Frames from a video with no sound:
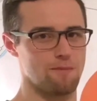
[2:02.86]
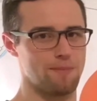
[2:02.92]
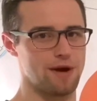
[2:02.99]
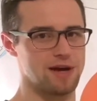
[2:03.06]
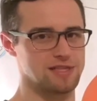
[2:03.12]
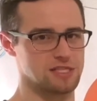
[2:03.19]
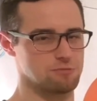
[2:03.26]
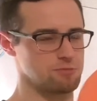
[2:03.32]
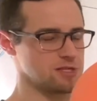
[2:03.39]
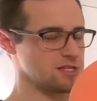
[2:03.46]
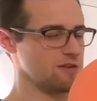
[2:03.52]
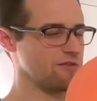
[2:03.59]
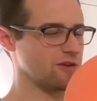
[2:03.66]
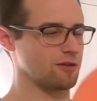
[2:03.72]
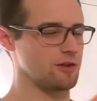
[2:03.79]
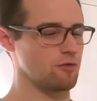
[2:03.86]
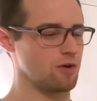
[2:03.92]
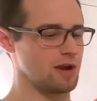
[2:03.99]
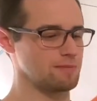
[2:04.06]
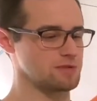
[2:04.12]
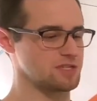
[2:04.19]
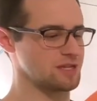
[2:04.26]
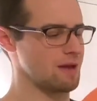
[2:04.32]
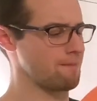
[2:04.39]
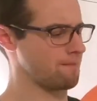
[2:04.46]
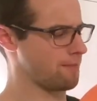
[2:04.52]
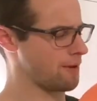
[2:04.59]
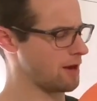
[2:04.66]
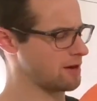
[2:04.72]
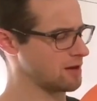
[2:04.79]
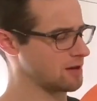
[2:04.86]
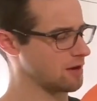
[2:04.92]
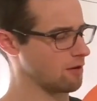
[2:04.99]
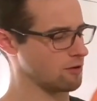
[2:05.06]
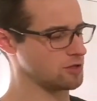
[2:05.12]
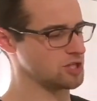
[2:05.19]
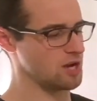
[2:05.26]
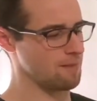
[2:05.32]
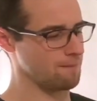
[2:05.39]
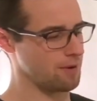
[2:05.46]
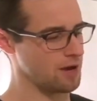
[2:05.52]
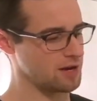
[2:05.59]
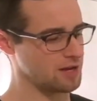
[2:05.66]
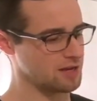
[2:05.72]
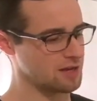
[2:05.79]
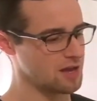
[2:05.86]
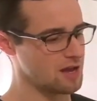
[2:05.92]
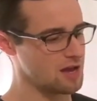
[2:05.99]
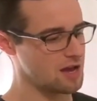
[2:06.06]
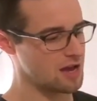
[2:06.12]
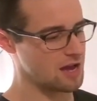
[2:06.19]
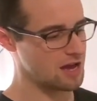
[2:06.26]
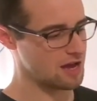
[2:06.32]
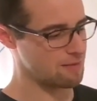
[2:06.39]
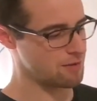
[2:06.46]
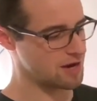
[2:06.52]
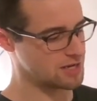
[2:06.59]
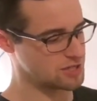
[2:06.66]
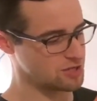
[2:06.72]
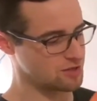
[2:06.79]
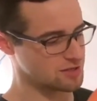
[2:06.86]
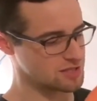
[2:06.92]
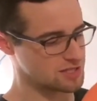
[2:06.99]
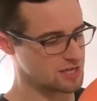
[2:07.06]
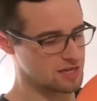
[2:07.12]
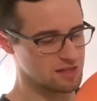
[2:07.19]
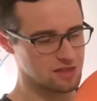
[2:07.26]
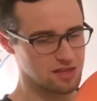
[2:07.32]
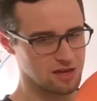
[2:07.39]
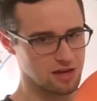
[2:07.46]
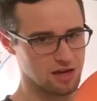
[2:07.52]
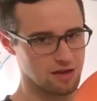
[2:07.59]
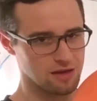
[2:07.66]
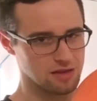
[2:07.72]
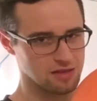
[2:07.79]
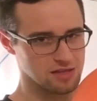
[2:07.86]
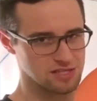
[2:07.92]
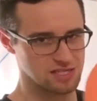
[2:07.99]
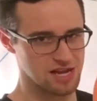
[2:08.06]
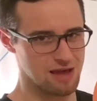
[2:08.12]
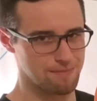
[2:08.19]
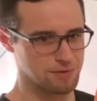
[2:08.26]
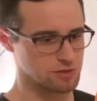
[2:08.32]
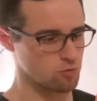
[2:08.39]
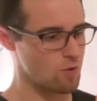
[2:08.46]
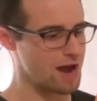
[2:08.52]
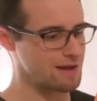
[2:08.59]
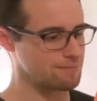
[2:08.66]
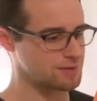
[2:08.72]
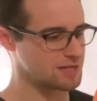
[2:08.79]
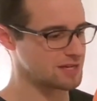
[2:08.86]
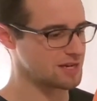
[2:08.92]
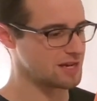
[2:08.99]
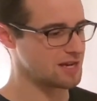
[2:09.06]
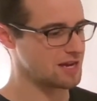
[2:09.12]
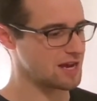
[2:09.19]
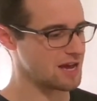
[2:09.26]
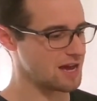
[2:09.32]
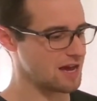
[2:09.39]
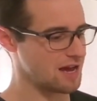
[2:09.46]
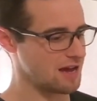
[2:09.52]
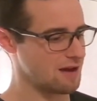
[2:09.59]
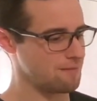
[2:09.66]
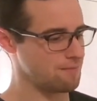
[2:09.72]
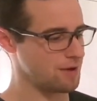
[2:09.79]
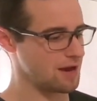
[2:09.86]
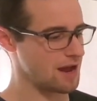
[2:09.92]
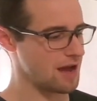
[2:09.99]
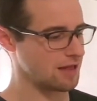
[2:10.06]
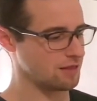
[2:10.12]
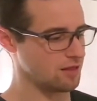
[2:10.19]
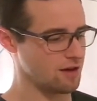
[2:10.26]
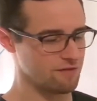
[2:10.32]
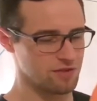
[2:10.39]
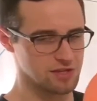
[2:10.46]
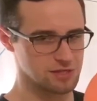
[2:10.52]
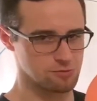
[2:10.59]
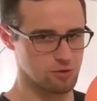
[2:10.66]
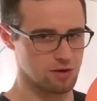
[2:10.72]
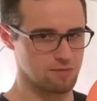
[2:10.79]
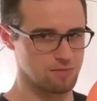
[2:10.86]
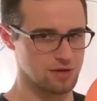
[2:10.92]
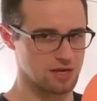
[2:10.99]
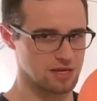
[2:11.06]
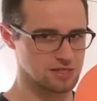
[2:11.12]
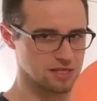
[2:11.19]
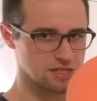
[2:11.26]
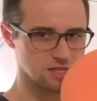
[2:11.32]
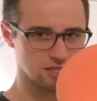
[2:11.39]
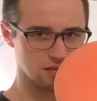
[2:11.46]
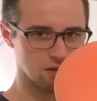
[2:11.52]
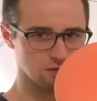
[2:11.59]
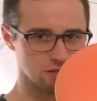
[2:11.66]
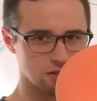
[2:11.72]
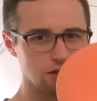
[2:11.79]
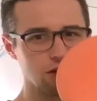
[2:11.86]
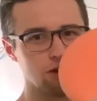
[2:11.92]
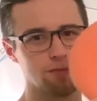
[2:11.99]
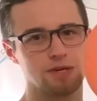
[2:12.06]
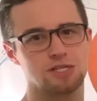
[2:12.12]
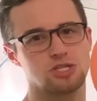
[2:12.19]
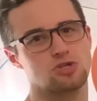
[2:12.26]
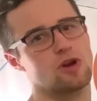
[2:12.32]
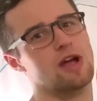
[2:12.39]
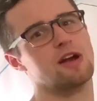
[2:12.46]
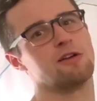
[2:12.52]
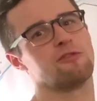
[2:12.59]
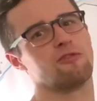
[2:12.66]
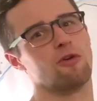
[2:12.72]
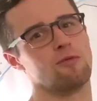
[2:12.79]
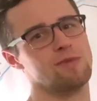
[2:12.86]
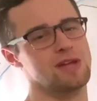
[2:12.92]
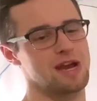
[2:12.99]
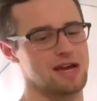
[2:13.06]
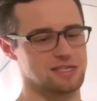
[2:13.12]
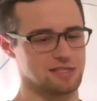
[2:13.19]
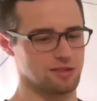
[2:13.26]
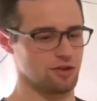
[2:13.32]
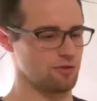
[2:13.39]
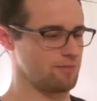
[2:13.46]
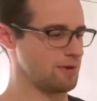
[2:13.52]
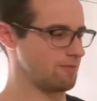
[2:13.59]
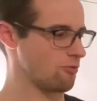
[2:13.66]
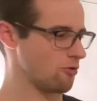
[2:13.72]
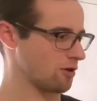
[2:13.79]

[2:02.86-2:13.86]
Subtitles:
putts, specifically when I'm set putting or jump putting. But as you can see, the stamp is wiped. But I love this one because it just goes a little bit straighter for me and has a little bit more